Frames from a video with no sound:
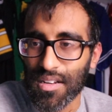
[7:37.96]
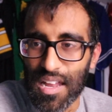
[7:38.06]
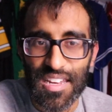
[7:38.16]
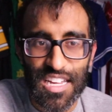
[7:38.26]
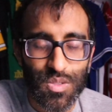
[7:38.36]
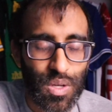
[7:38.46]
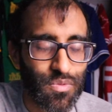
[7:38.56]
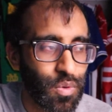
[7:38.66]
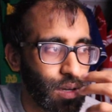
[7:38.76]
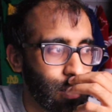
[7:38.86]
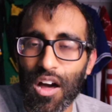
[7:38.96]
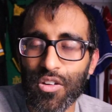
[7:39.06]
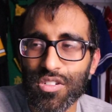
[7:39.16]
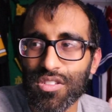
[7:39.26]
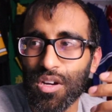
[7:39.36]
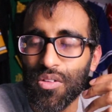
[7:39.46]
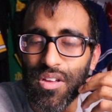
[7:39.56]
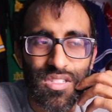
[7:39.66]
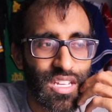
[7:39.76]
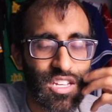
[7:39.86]
a nice way of doing it. Others, though,
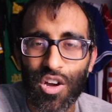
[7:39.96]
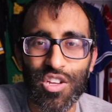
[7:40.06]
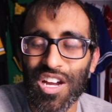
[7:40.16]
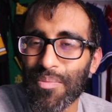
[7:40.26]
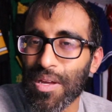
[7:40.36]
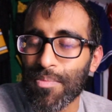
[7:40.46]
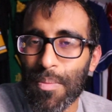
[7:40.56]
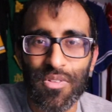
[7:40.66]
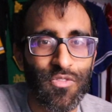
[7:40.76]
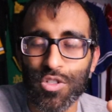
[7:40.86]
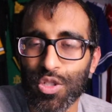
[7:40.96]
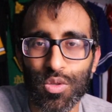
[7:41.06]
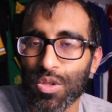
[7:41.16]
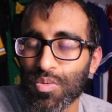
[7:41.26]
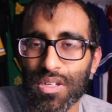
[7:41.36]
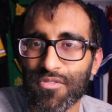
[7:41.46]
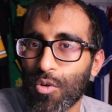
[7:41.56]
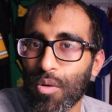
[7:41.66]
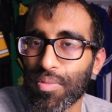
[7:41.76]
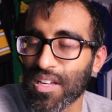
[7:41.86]
they'll say, no, you gotta be a member for 2, 3,
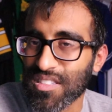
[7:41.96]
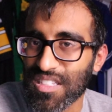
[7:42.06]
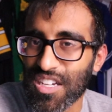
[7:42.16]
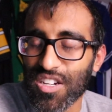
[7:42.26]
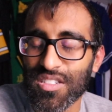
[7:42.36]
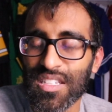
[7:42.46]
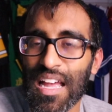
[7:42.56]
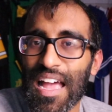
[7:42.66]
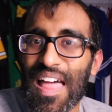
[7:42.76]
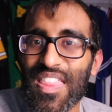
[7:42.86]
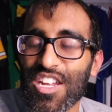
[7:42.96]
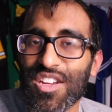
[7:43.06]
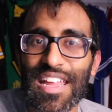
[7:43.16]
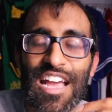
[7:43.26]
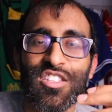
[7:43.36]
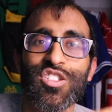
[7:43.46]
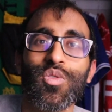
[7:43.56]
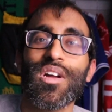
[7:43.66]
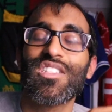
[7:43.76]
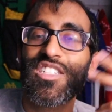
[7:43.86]
4+ years, and then you get access
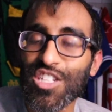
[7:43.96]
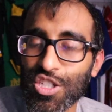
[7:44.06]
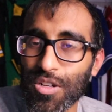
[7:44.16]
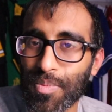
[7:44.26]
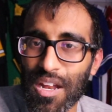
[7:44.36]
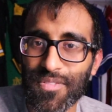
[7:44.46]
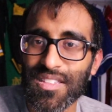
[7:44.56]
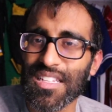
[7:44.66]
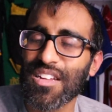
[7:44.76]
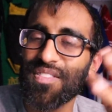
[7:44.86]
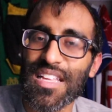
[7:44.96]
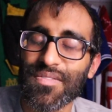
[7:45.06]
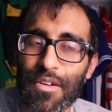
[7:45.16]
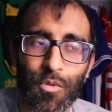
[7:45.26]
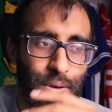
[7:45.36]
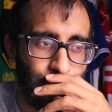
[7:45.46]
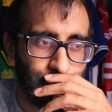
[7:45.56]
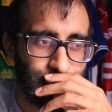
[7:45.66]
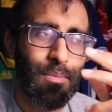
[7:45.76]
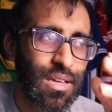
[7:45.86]
to additional benefits in advance of everyone
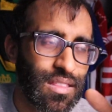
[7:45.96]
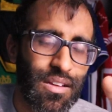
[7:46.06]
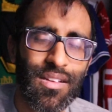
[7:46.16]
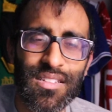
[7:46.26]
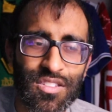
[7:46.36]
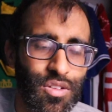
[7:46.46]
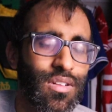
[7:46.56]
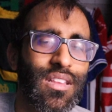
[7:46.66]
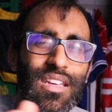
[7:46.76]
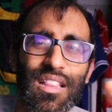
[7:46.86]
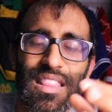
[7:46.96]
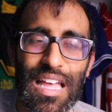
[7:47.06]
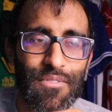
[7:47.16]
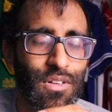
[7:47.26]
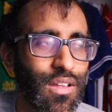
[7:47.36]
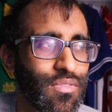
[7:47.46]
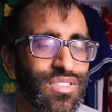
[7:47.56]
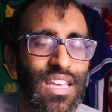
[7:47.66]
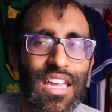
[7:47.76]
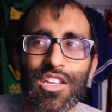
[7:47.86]
else. I mean, there is certainly a level of
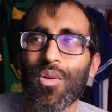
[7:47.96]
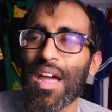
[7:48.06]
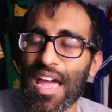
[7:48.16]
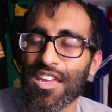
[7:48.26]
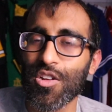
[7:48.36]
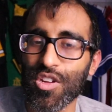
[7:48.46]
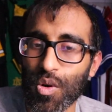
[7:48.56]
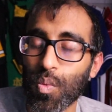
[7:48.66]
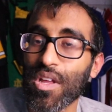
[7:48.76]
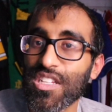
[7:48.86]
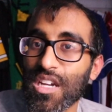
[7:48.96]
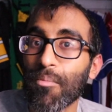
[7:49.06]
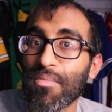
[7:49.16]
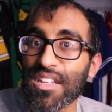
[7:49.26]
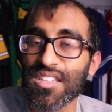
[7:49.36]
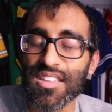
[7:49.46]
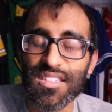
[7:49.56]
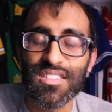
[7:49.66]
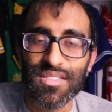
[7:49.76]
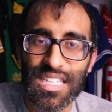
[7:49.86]
saying, you know, hey, you know, you're willing to commit to
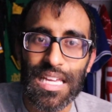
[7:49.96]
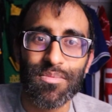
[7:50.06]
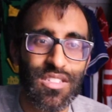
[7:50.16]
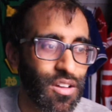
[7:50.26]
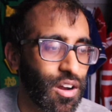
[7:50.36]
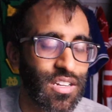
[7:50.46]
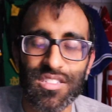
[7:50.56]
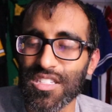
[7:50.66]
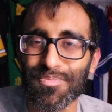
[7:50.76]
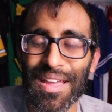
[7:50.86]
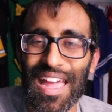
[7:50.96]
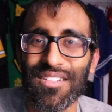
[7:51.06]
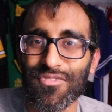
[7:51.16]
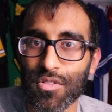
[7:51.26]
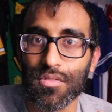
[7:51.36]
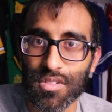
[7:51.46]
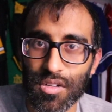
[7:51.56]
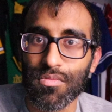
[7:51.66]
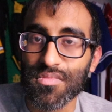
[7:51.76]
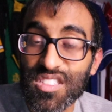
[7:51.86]
this team, this artist, this band for, you
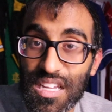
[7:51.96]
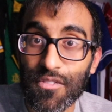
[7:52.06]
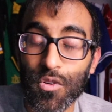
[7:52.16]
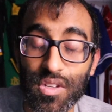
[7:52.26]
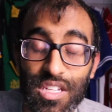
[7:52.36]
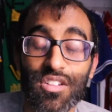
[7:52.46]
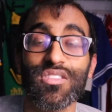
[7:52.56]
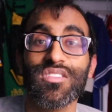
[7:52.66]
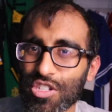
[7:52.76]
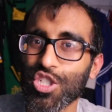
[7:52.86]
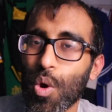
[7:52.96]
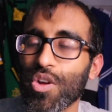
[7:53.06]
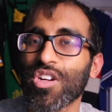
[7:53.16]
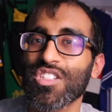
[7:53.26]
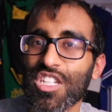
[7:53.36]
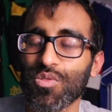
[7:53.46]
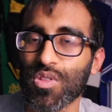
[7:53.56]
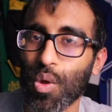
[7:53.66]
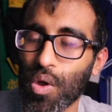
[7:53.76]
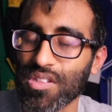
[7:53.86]
know, several years and show your continued
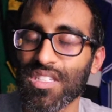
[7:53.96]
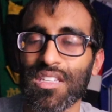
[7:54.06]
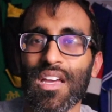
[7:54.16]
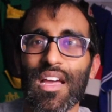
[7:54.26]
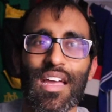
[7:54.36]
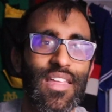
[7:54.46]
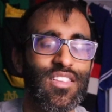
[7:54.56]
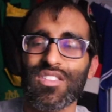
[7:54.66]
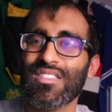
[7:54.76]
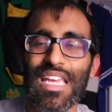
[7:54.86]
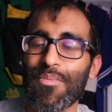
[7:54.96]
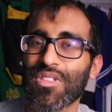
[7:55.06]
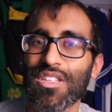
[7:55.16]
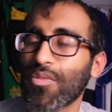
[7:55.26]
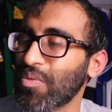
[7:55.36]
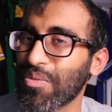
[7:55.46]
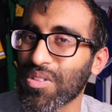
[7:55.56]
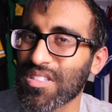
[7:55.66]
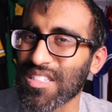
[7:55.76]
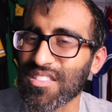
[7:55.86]
loyalty. And it's the same with, you know, even
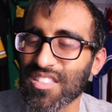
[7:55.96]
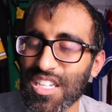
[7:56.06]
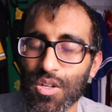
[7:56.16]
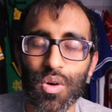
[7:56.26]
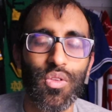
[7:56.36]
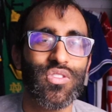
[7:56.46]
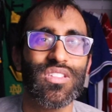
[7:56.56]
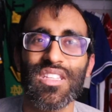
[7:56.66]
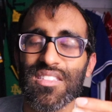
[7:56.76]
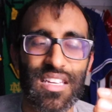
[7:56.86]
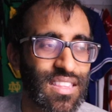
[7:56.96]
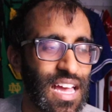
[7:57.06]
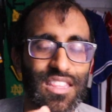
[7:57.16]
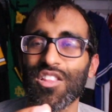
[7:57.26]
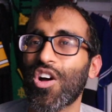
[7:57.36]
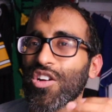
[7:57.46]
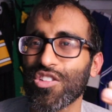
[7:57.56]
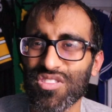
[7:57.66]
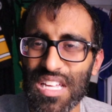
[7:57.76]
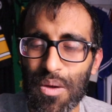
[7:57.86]
with season seat holders and things like that. The longer
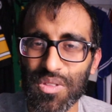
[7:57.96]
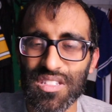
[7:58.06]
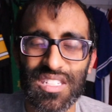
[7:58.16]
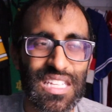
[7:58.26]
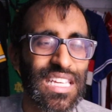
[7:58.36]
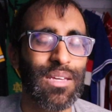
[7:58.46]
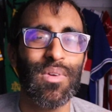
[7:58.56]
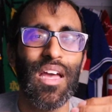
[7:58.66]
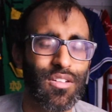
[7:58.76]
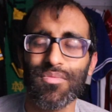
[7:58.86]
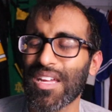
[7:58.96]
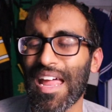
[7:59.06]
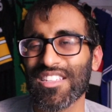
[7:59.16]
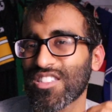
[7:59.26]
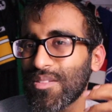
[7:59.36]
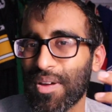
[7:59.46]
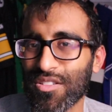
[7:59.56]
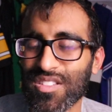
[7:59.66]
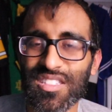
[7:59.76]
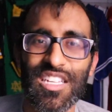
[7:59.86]
you stay with the team, you know, get access to
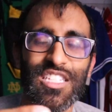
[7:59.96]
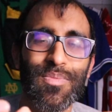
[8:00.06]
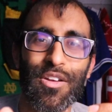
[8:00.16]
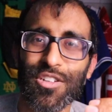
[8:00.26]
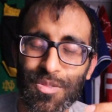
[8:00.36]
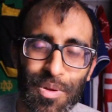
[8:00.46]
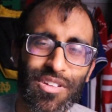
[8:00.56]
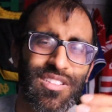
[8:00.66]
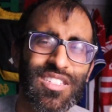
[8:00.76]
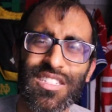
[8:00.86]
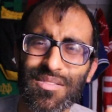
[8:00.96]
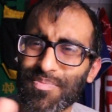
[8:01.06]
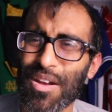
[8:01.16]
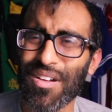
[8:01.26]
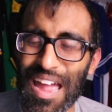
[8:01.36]
better seats, better experiences, better